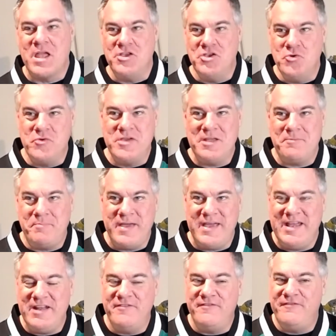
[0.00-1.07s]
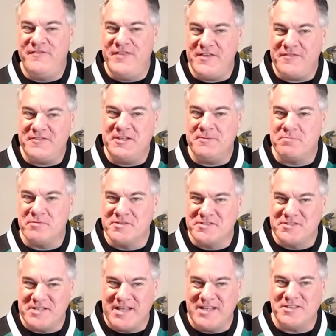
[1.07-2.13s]
You get paid
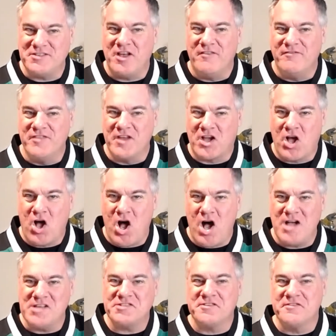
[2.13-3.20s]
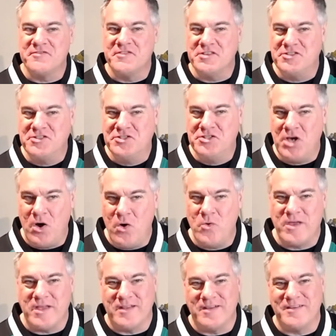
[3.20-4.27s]
50% of the cost of the
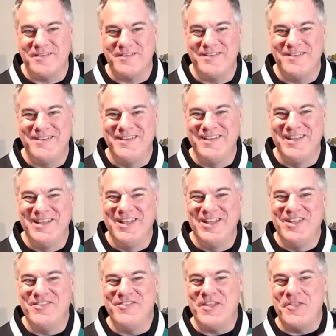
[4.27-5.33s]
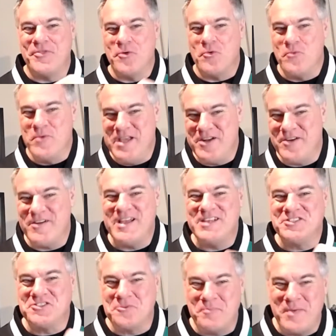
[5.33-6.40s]
token that the reader
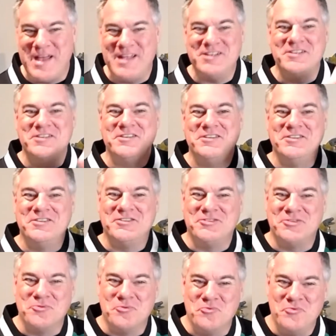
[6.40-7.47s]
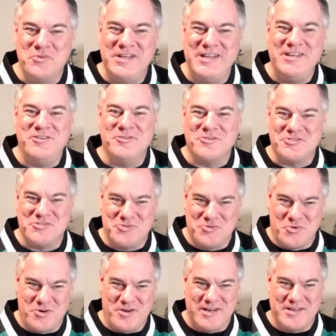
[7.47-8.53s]
has spent to read your
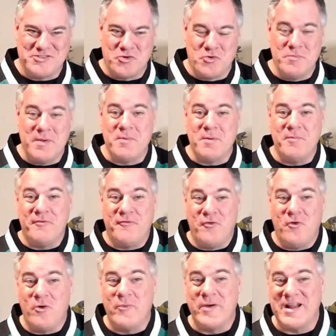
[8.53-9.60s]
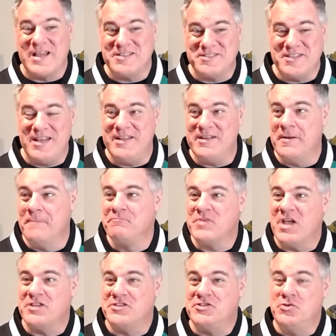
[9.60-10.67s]
story. So remember before when I said
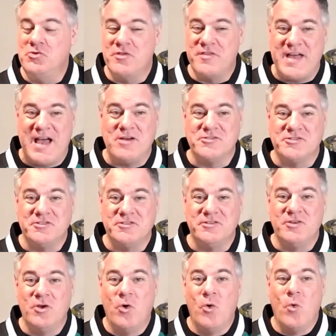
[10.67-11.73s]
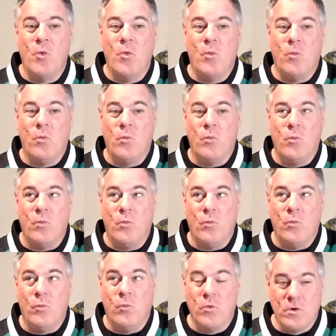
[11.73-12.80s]
a 2,000
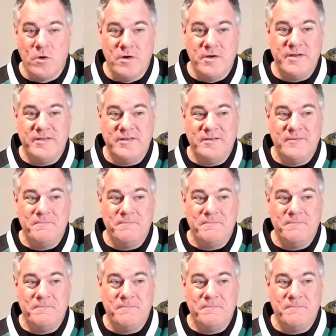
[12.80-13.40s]
word